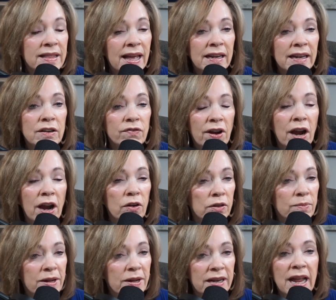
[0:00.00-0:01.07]
that
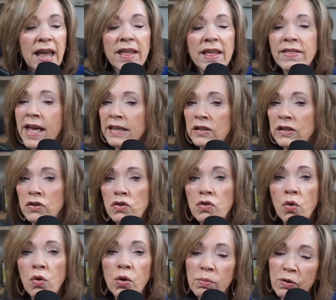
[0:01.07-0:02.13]
environment that's
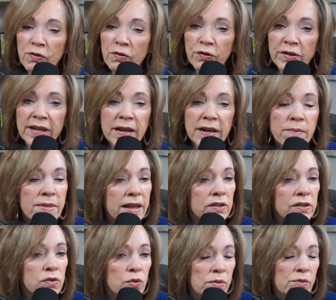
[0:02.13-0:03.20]
normal for them.
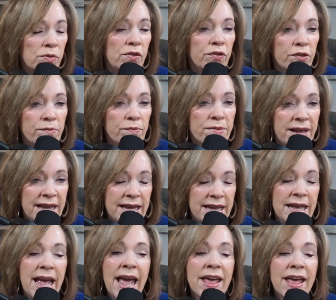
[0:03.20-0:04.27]
That's normal for me.
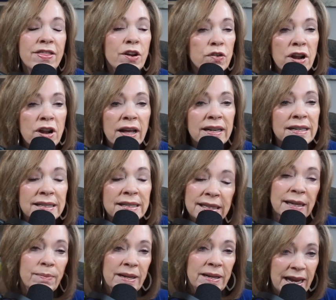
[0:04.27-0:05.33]
They're not
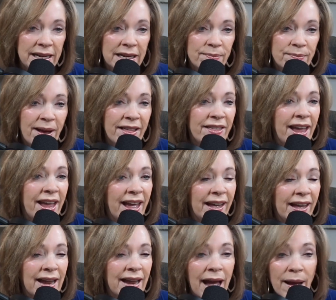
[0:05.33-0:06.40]
intimidated by
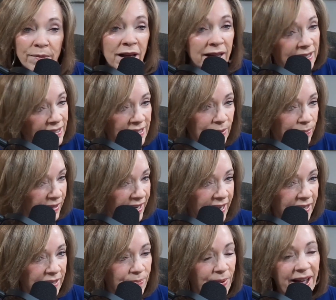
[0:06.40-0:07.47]
that. I'm not
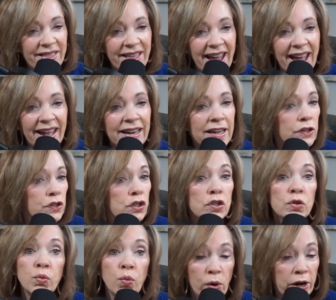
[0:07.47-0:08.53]
intimidated by that. It's
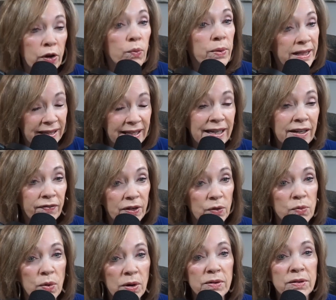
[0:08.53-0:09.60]
just where we lived.
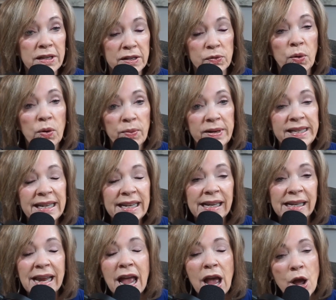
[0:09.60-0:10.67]
It's what we
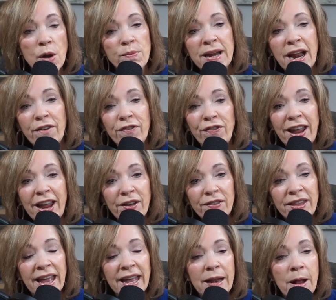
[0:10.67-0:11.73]
did. But I found
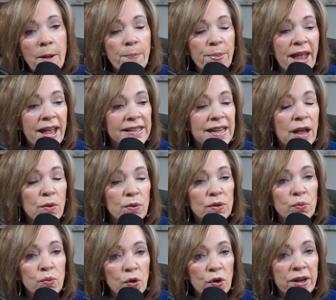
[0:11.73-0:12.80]
that as I
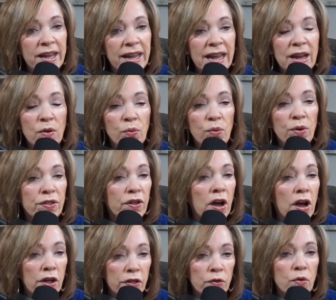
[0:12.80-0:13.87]
was working with
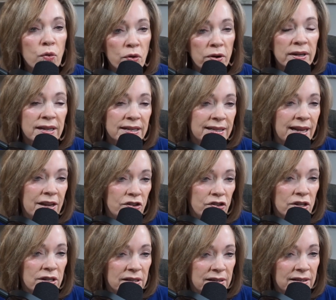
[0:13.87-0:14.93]
other
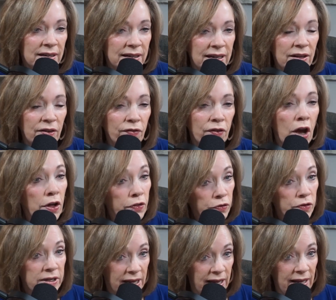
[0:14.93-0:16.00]
organizations to give other
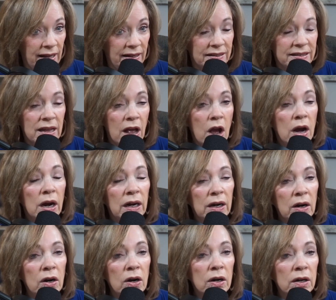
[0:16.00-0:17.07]
kids a
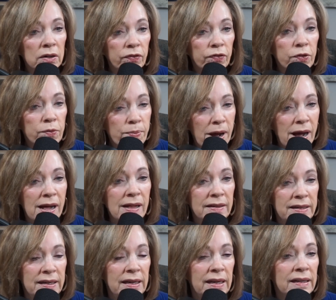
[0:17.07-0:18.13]
heart for
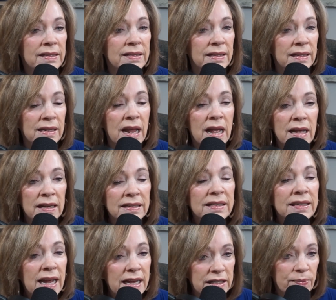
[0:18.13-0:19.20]
politics and
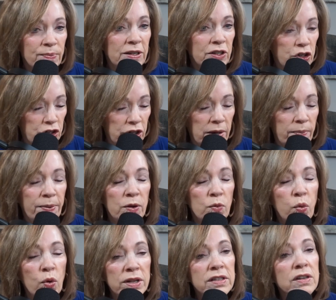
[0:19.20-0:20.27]
statesmanship and
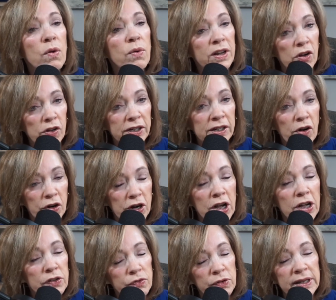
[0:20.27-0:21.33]
what's going on in our
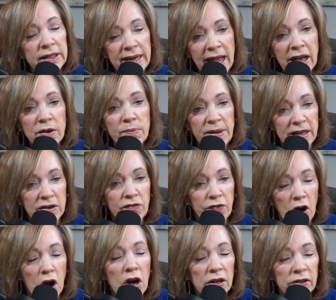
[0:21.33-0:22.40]
country and how to be
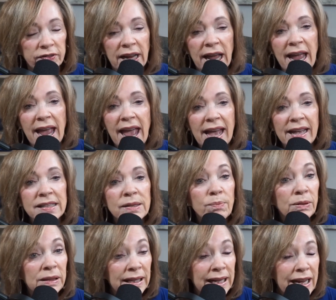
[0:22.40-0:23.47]
involved as a
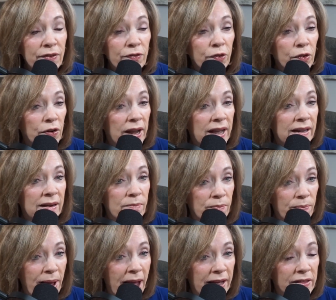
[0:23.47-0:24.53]
believer and
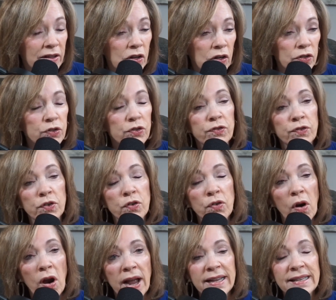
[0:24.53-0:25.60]
impact the culture for
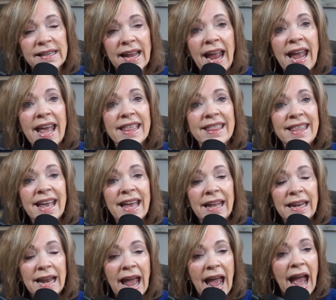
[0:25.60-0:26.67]
Christ,
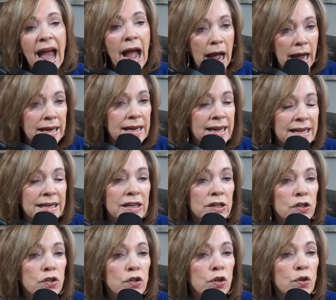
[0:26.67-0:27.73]
that I needed
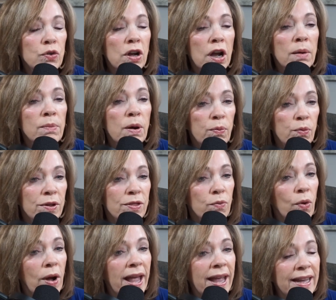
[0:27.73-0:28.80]
to come up with
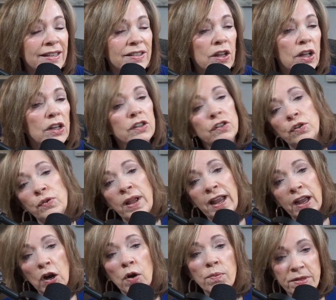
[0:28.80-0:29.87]
ways to
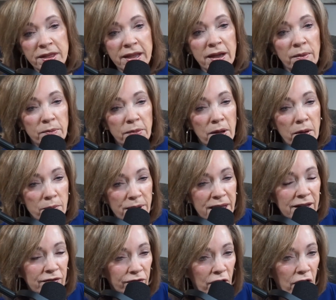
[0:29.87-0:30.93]
help them be
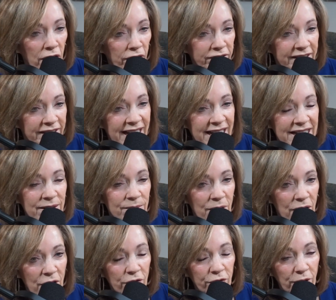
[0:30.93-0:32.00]
involved, to take them
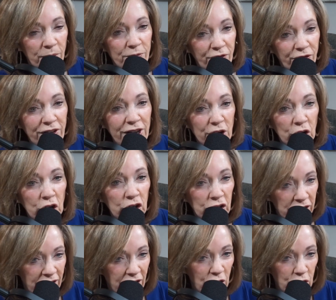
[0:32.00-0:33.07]
from
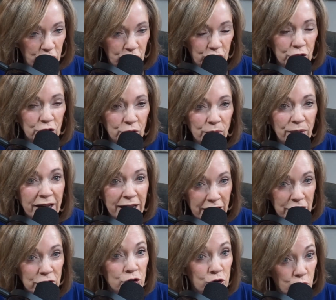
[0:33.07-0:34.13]
fear to
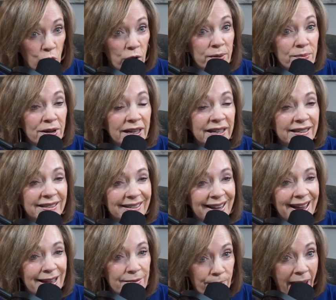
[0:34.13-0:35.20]
enjoyment
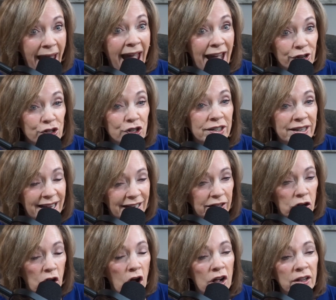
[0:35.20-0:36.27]
and passion and
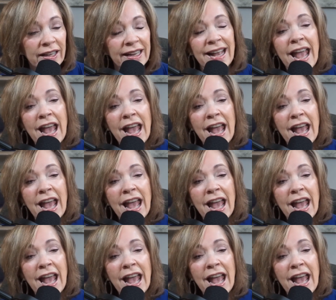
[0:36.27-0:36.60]
calling.